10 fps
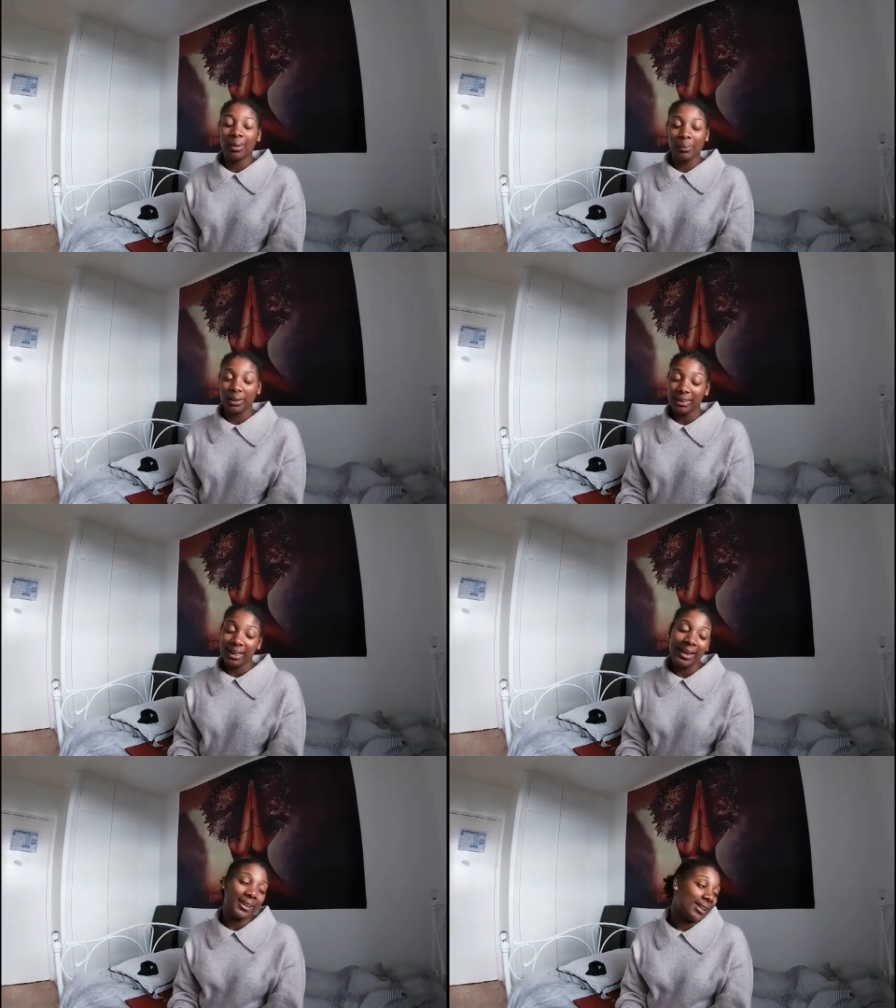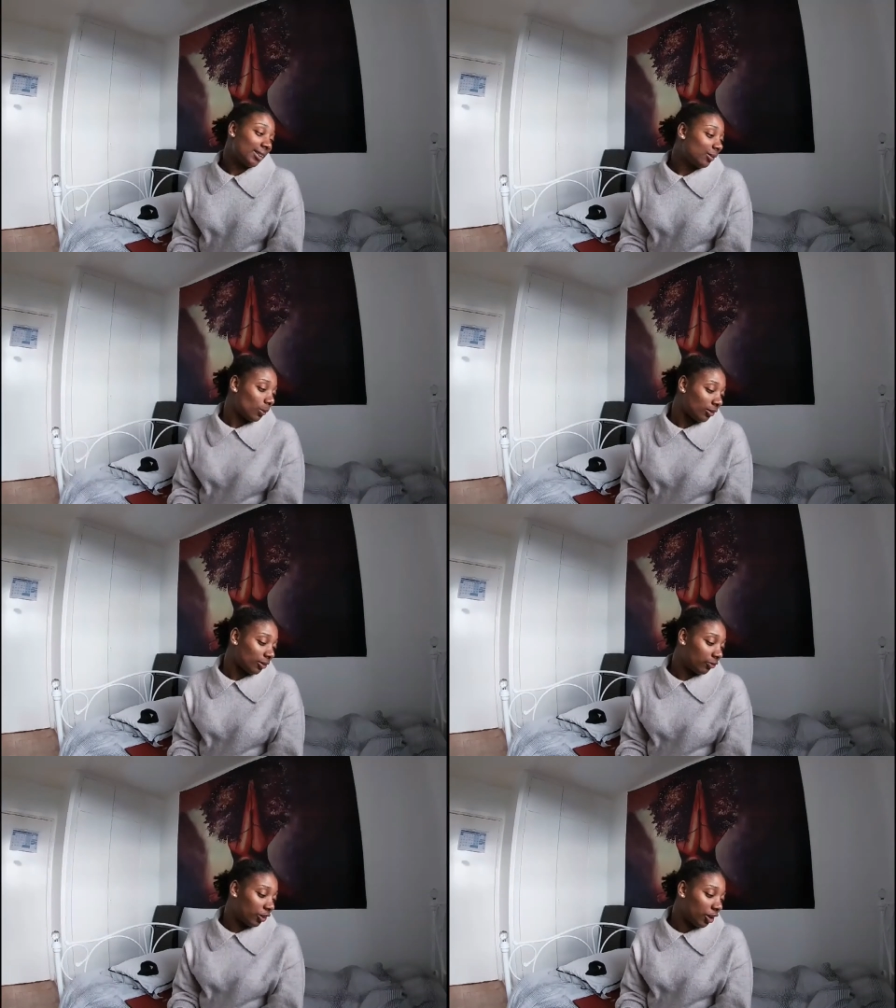But yeah, that's my
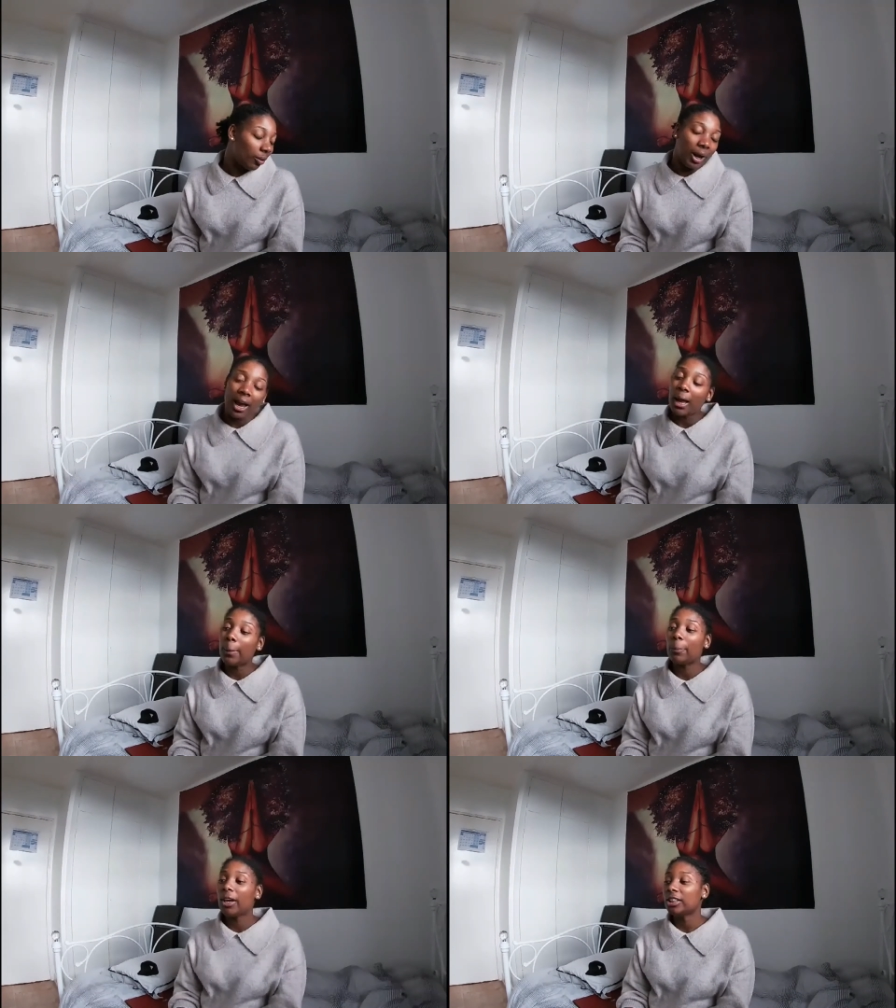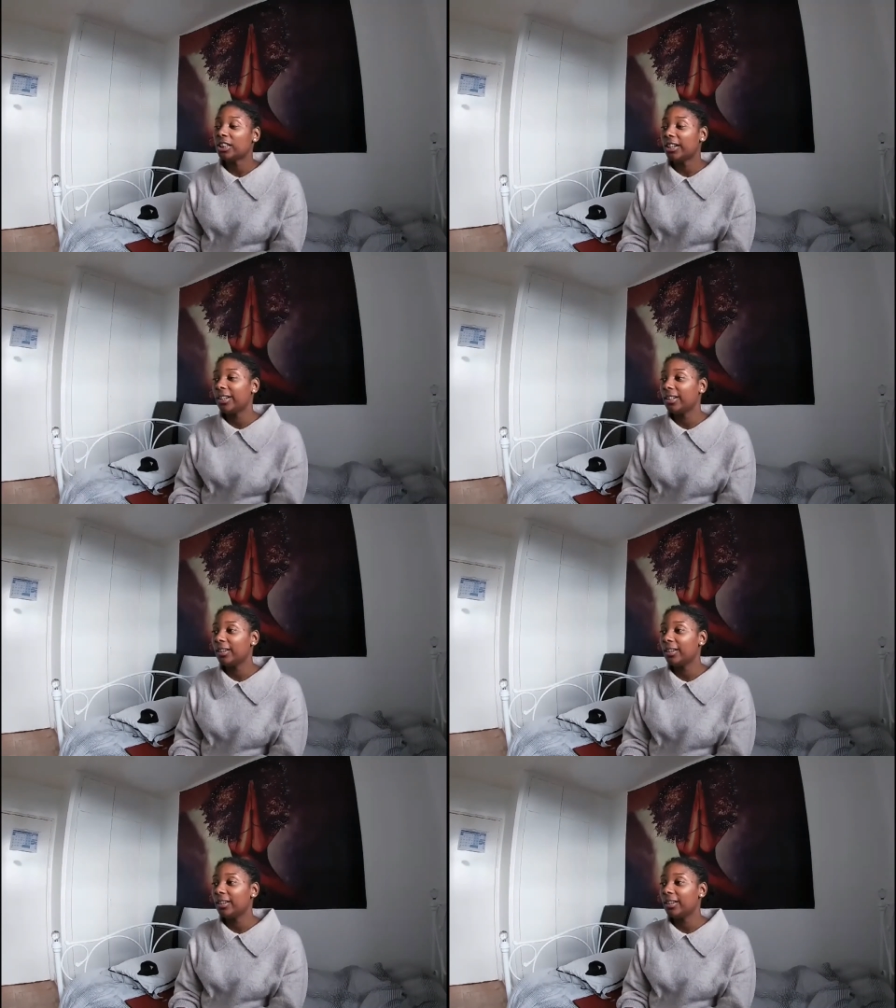review. I actually